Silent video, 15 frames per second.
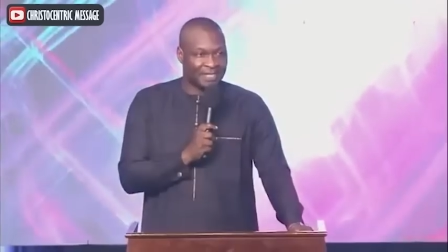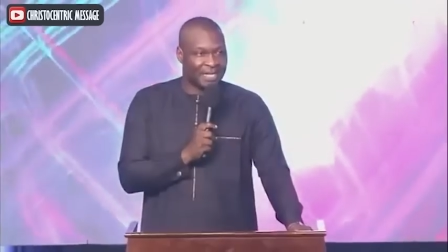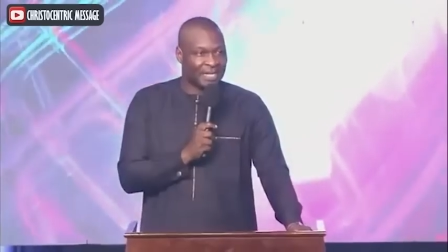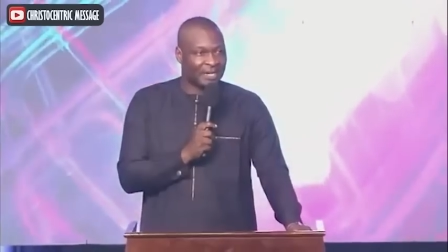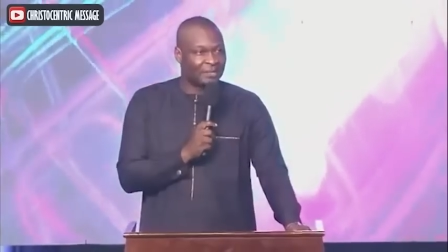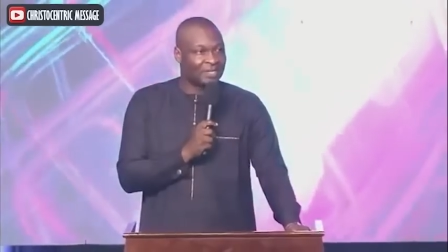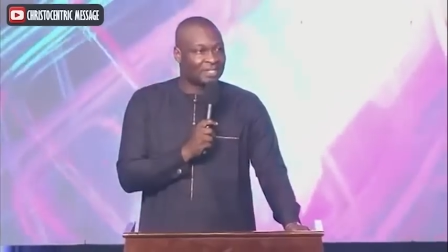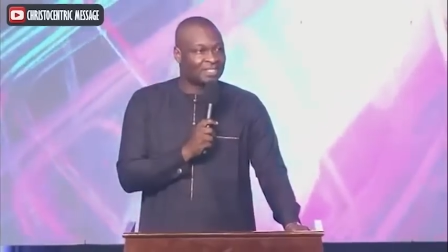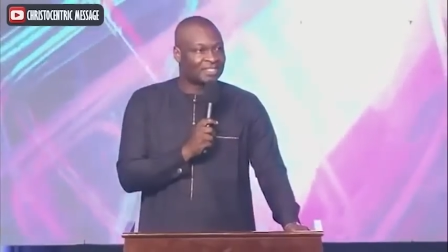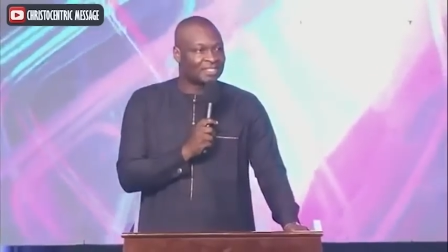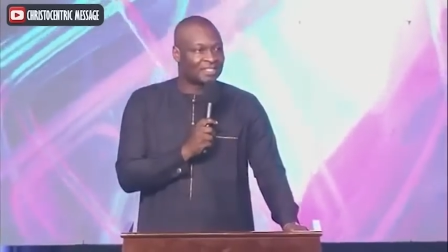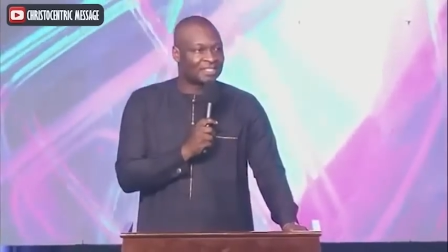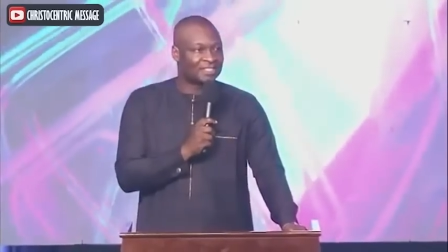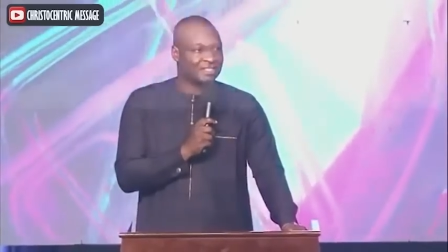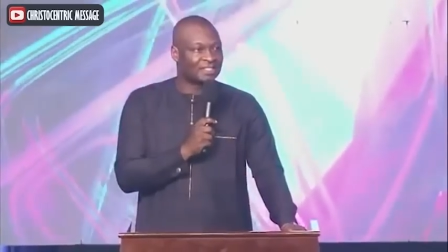I
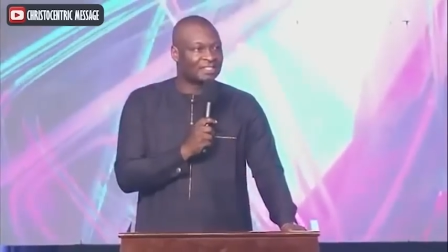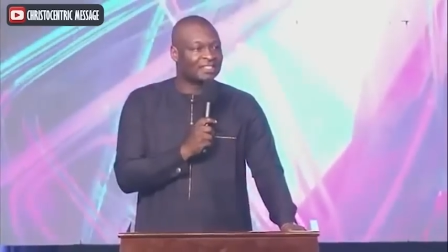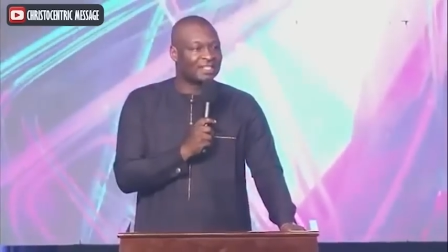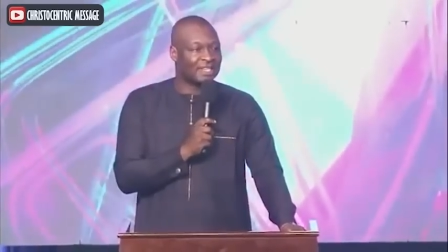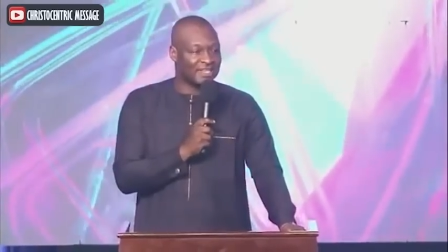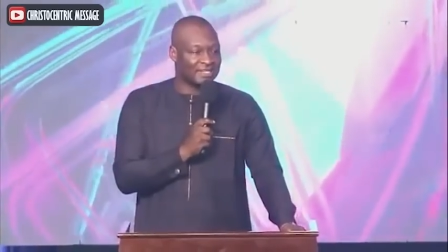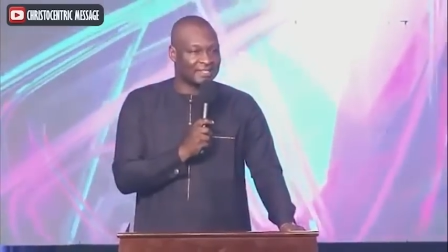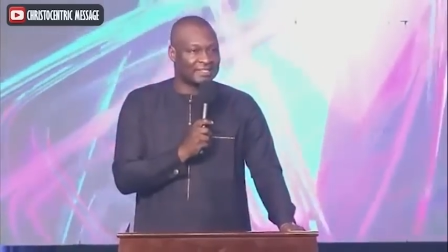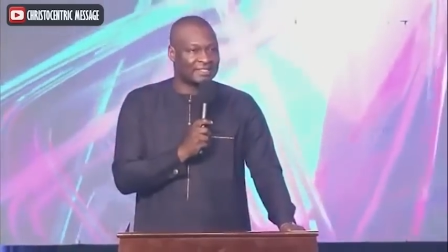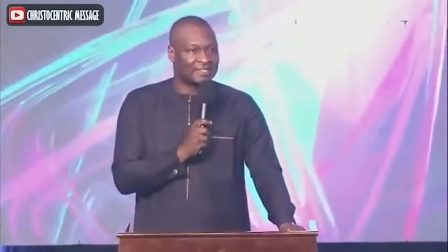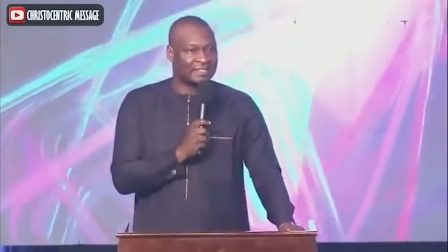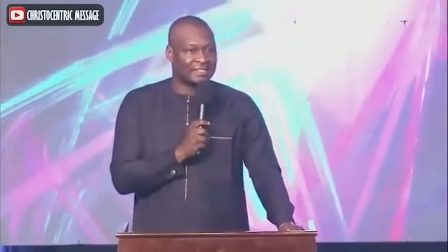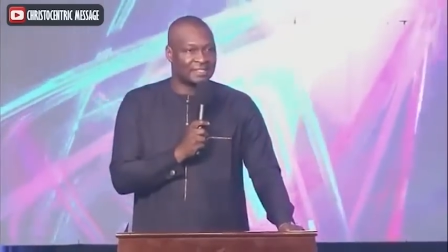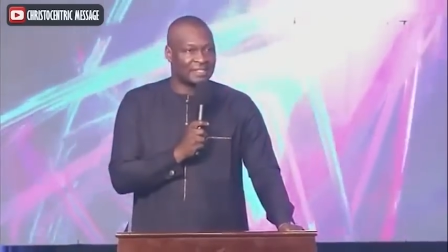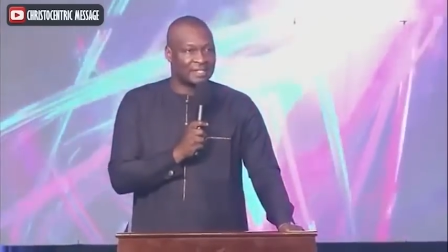was,
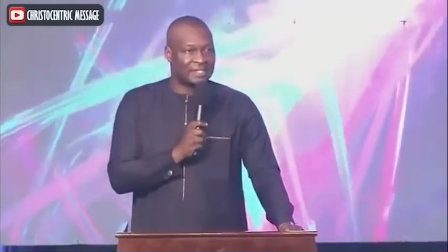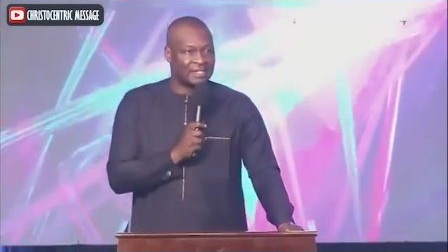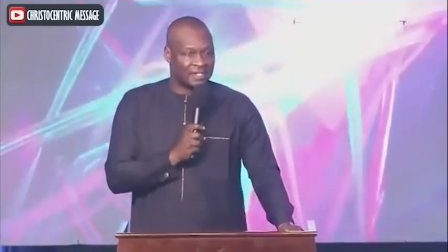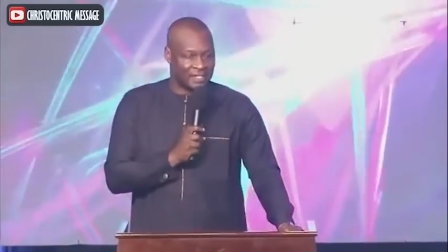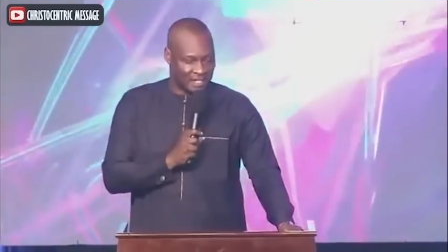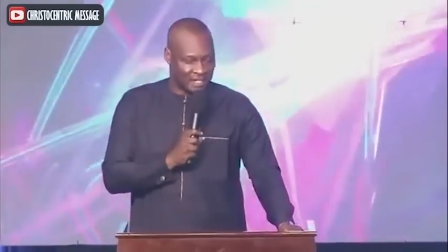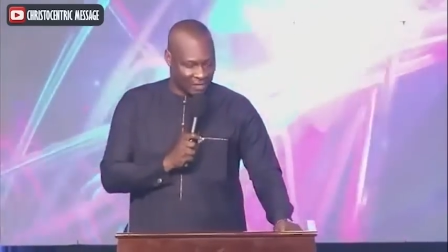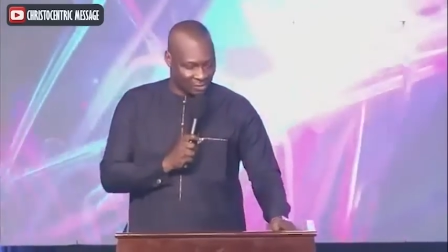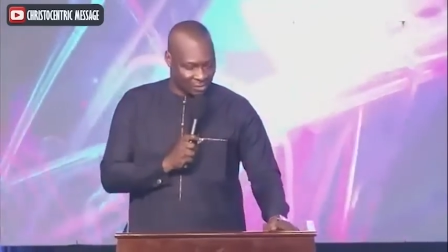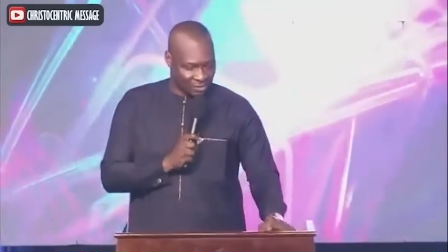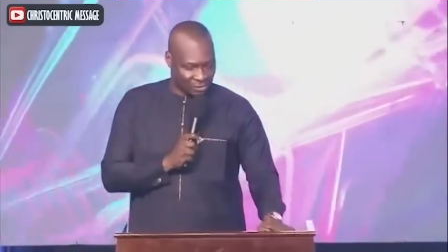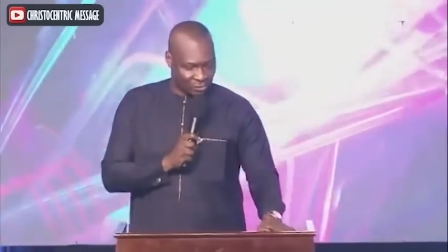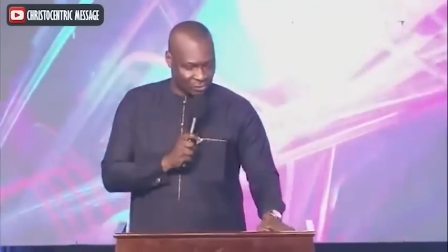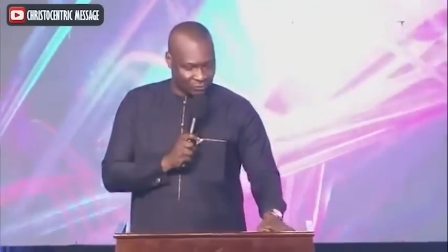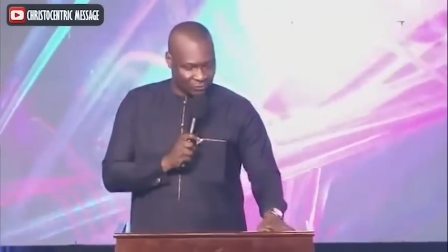yes, I was
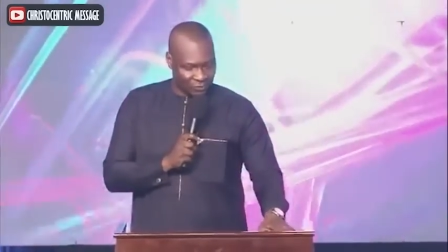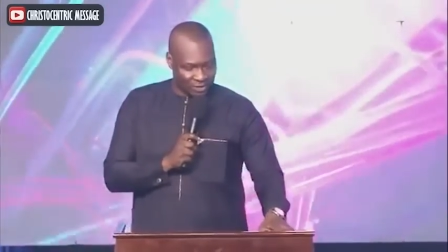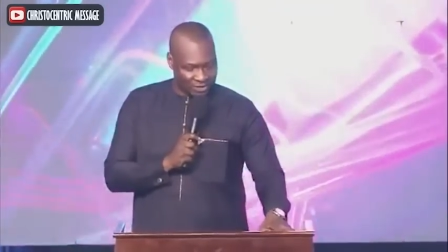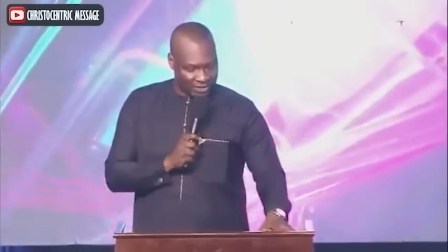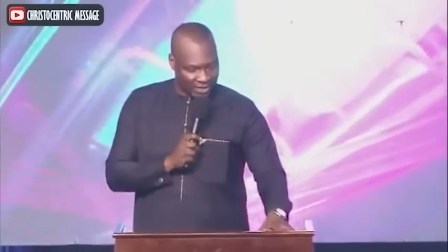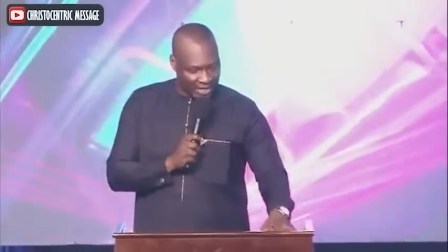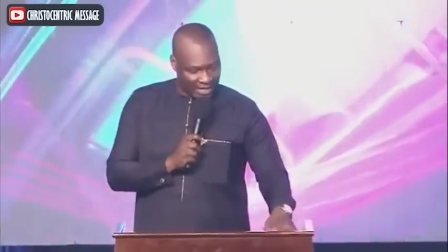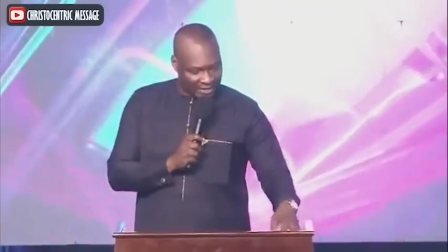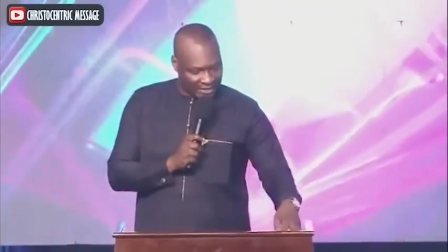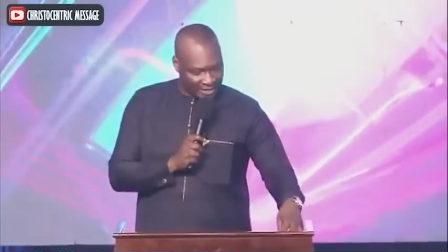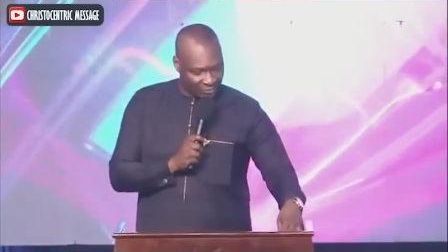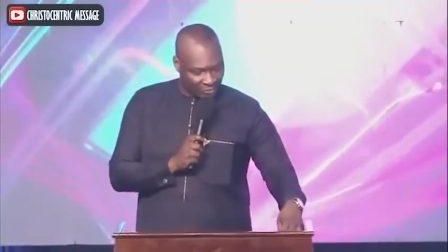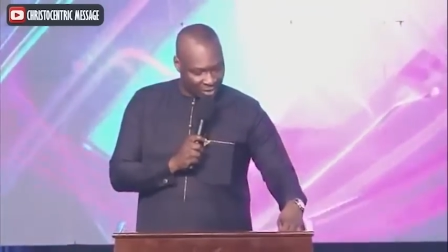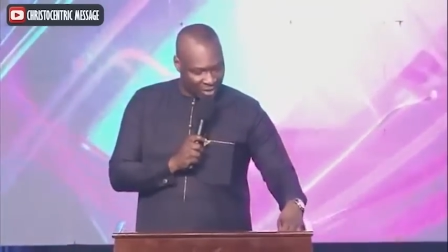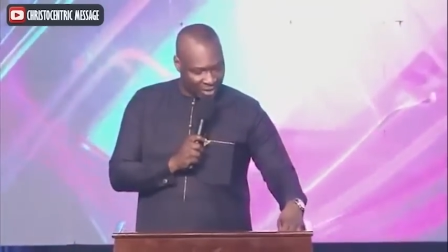truthfully
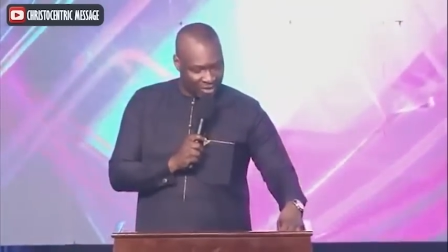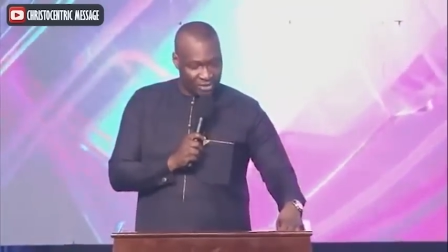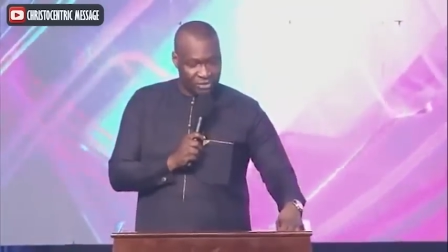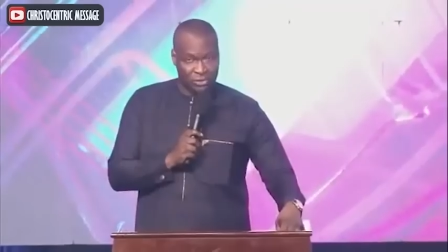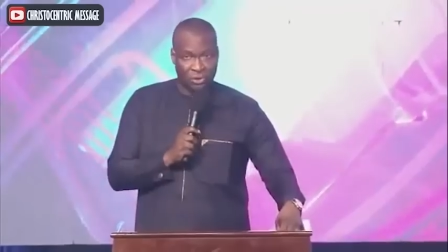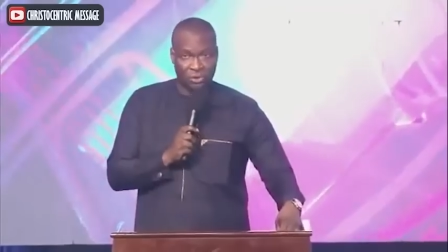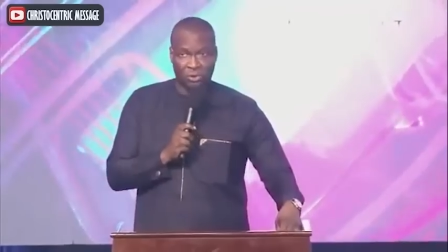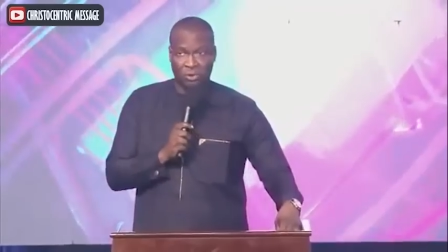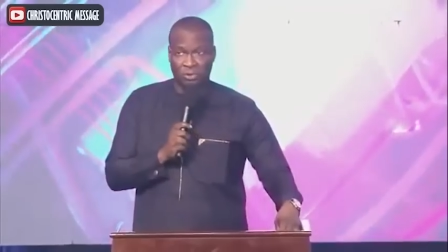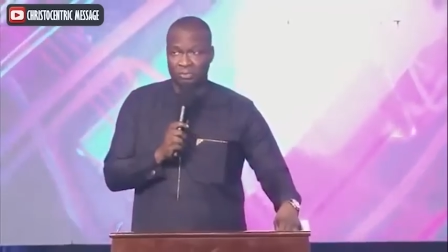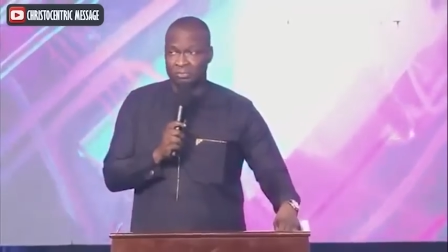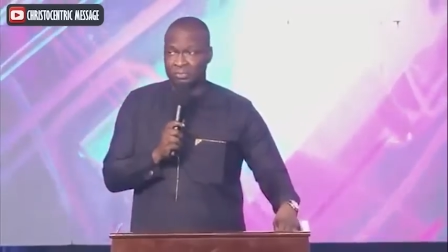delighted when I saw